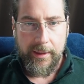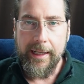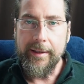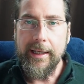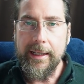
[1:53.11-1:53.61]

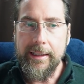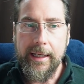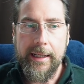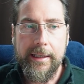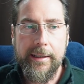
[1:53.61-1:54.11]
And then
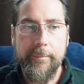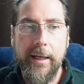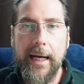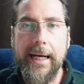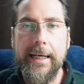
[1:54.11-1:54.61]

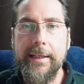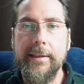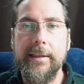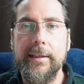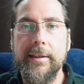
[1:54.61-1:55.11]
I
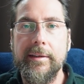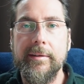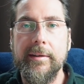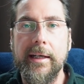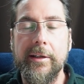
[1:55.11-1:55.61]

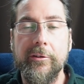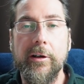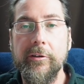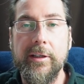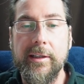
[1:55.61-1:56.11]
did a charging